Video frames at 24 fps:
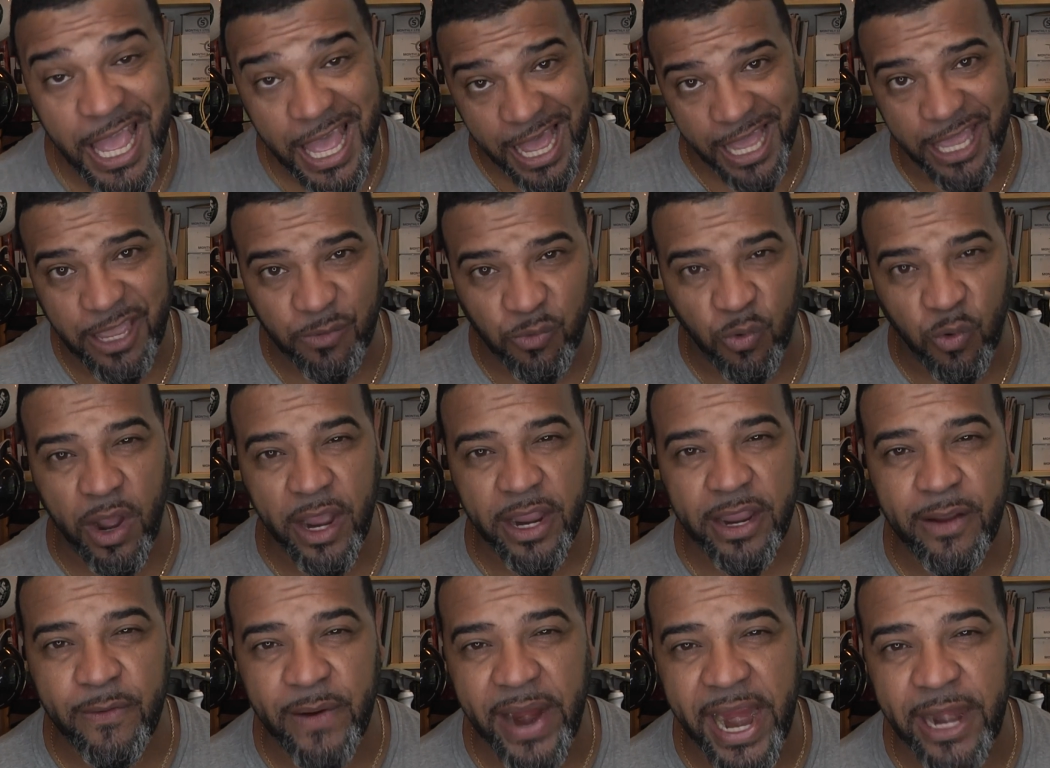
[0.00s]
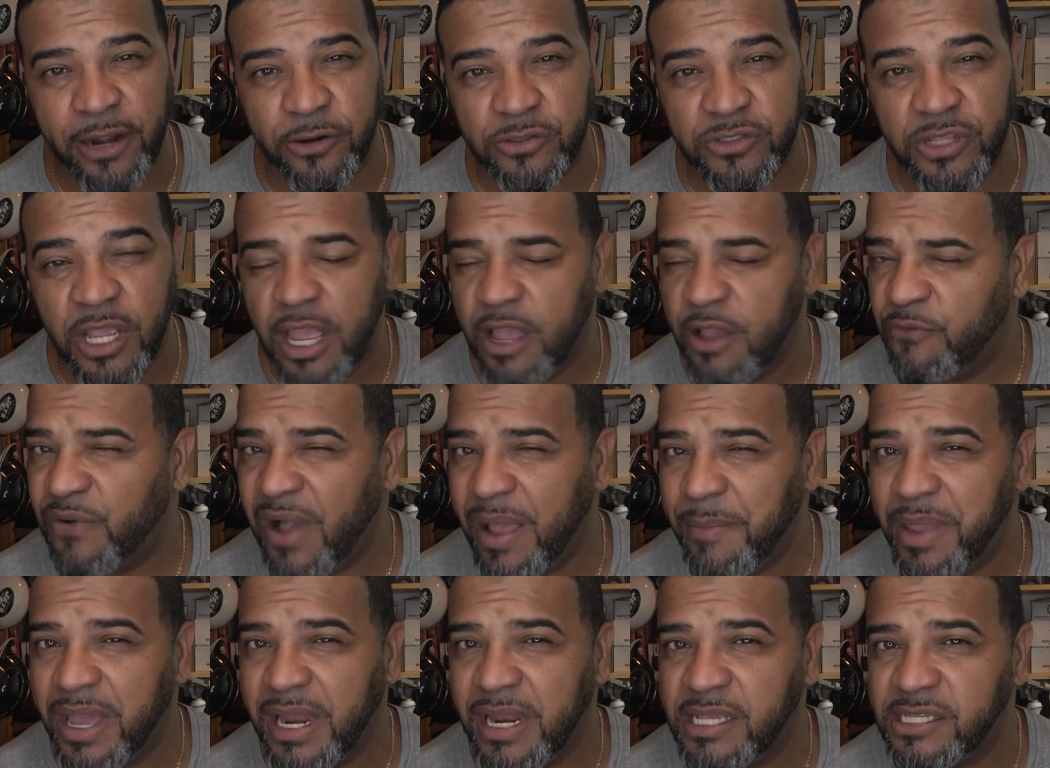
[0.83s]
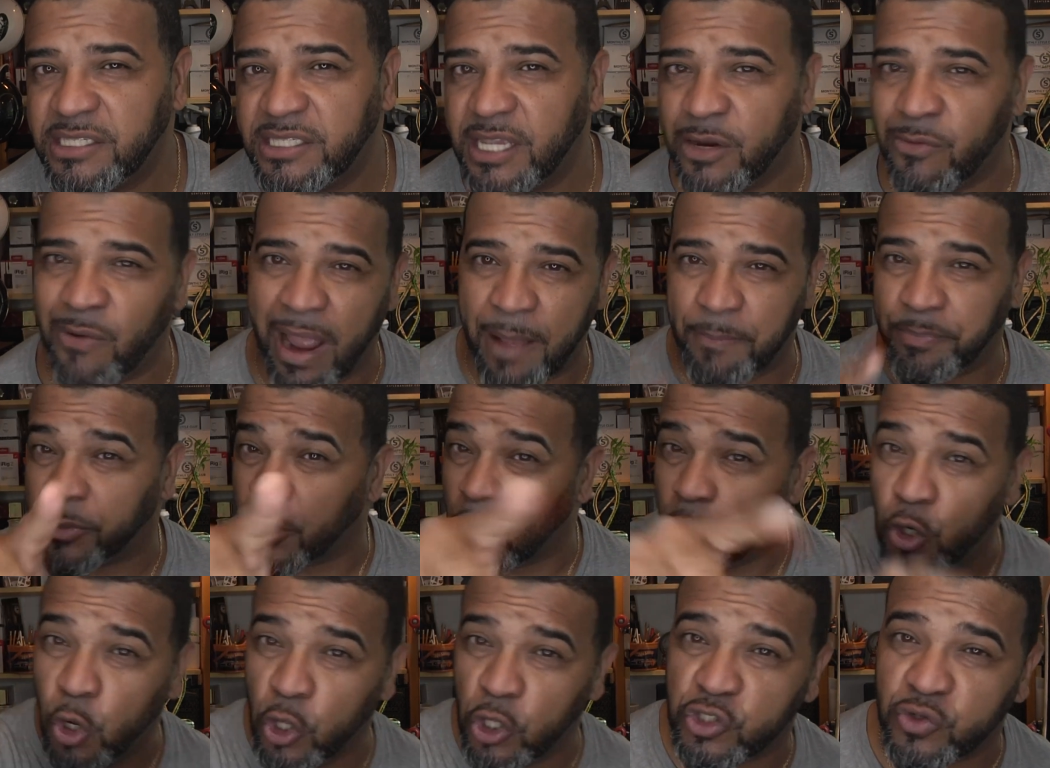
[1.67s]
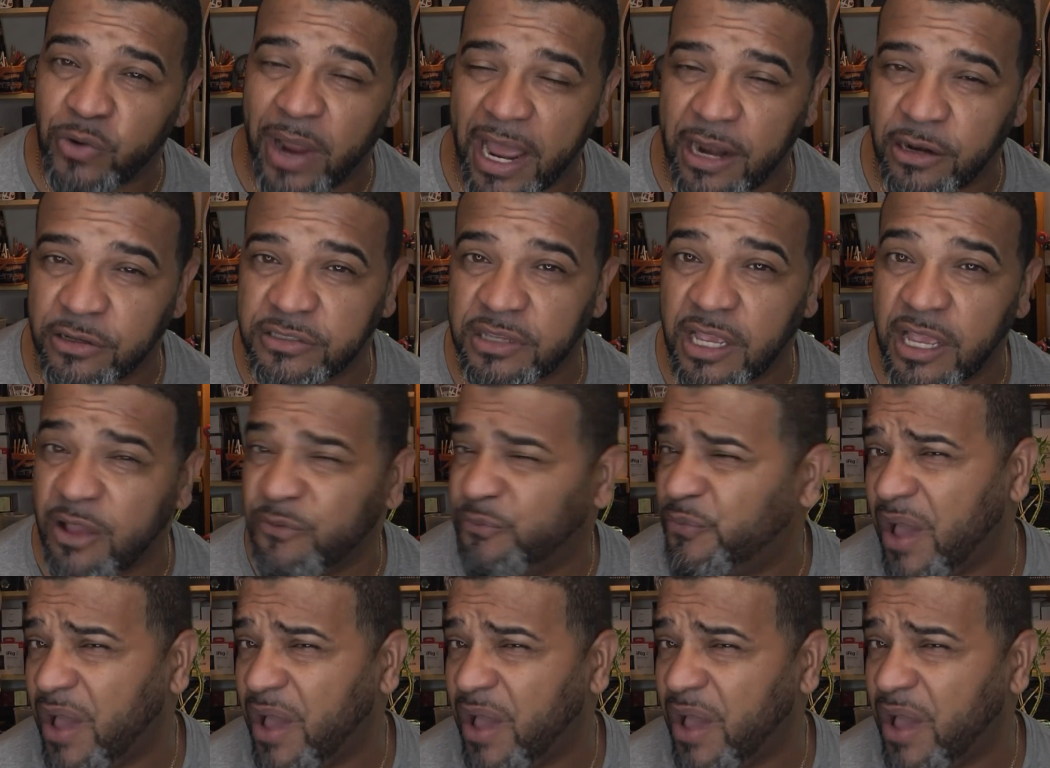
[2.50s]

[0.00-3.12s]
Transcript: I am Juan Granos. Find me on Instagram, Los Granos.